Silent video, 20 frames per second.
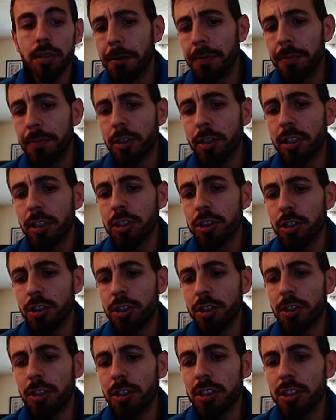You're going to show
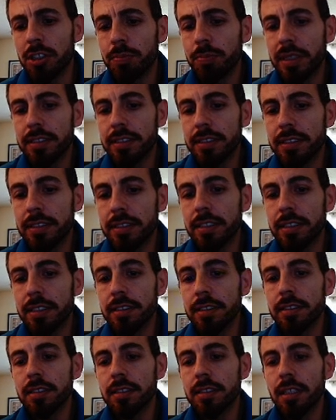your
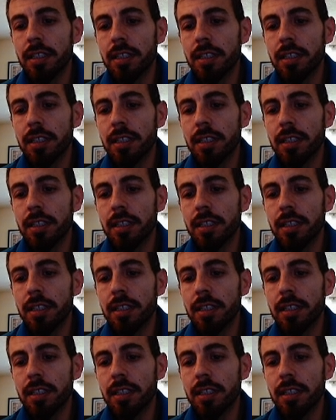expenses.